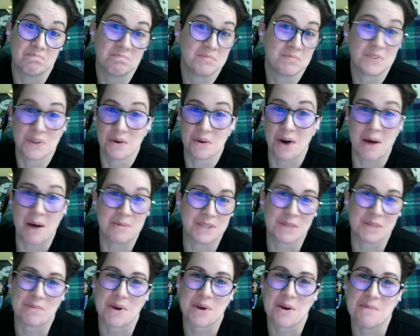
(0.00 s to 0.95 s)
So
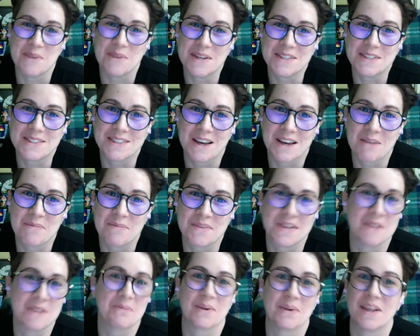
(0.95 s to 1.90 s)
object permanence comes
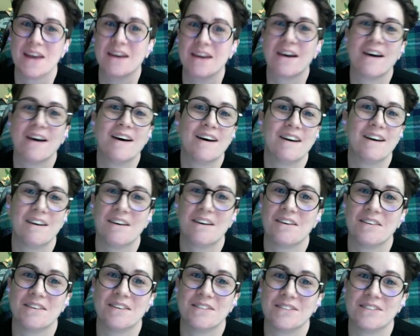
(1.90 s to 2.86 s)
in, we're like,
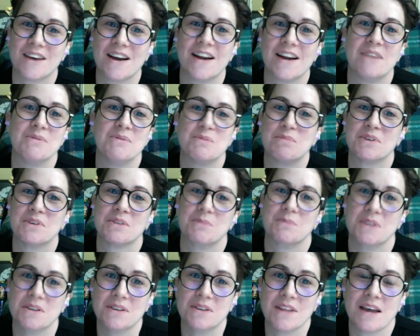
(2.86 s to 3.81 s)
oh, right, I'm supposed to
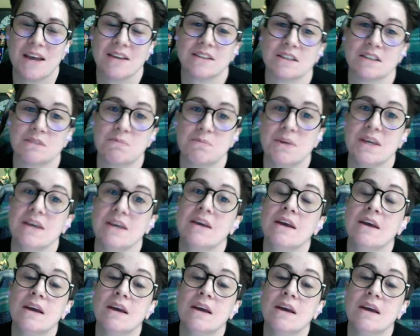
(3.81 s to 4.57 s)
be doing the SSP.